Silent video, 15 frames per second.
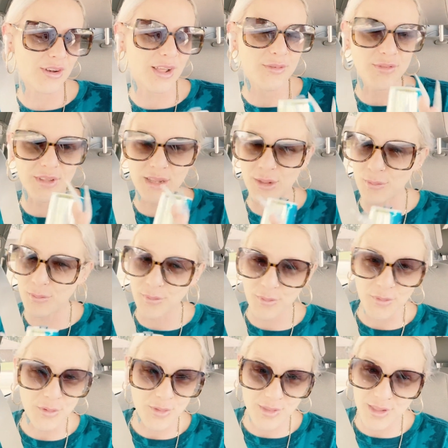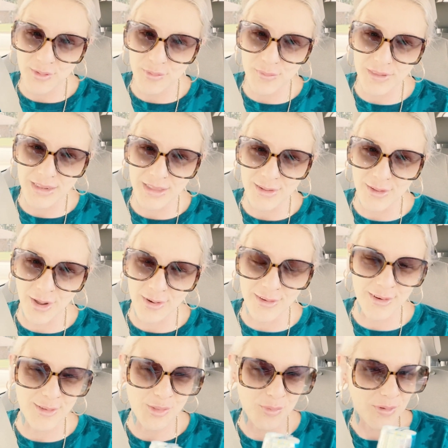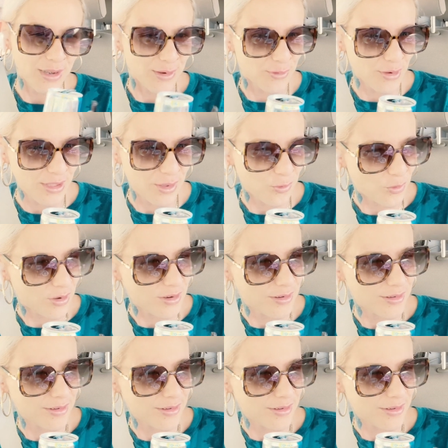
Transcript: I've seen him sniff many a dog turds, but never eat one.